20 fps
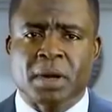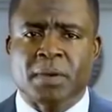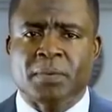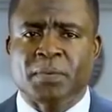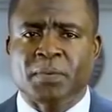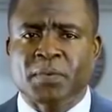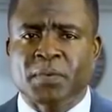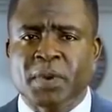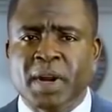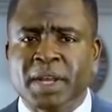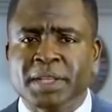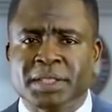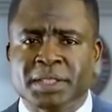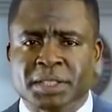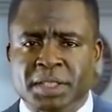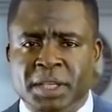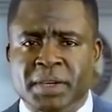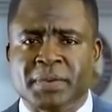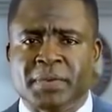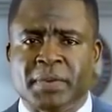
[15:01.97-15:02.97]
of francs
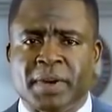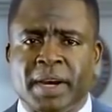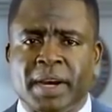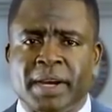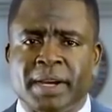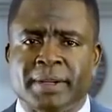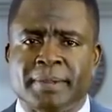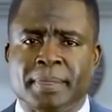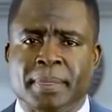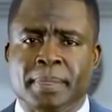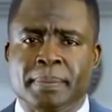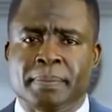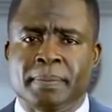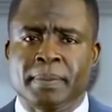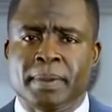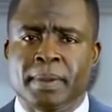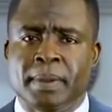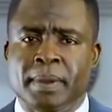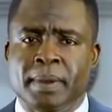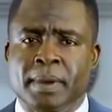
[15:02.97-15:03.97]
CFA
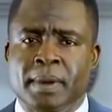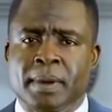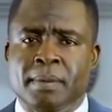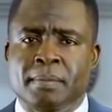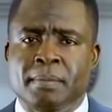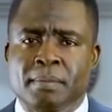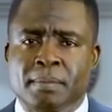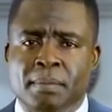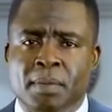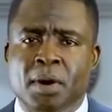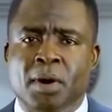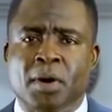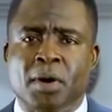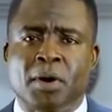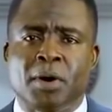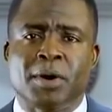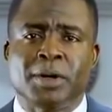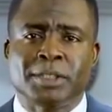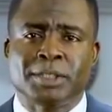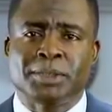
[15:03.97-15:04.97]

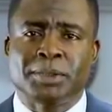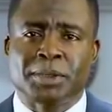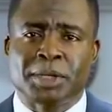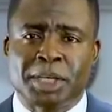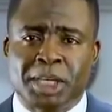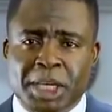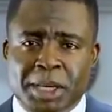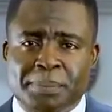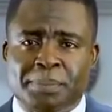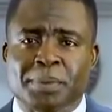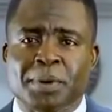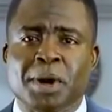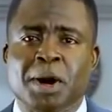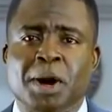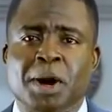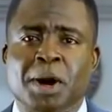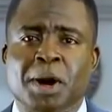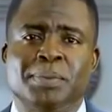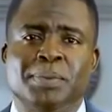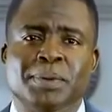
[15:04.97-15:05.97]
more to keep
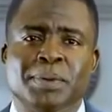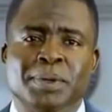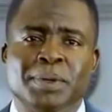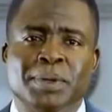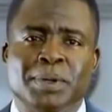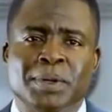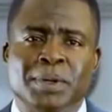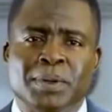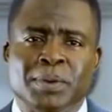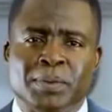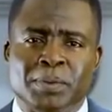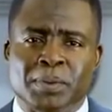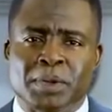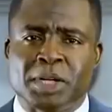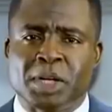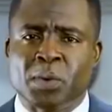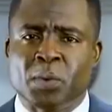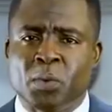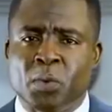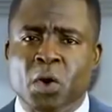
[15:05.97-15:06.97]
up
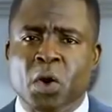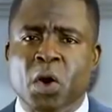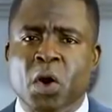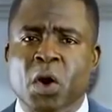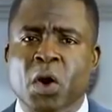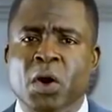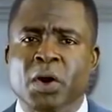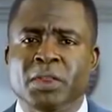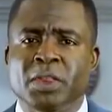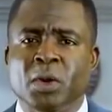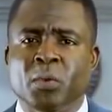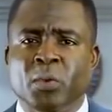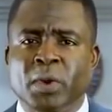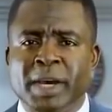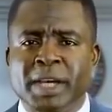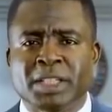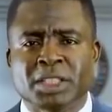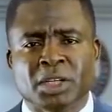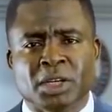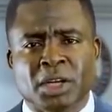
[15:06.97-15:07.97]
with the war they
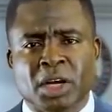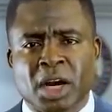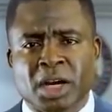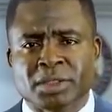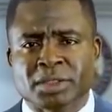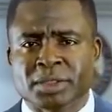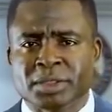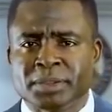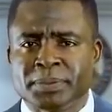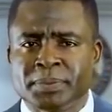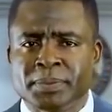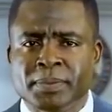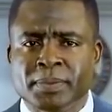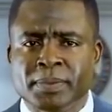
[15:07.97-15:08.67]
wage on us.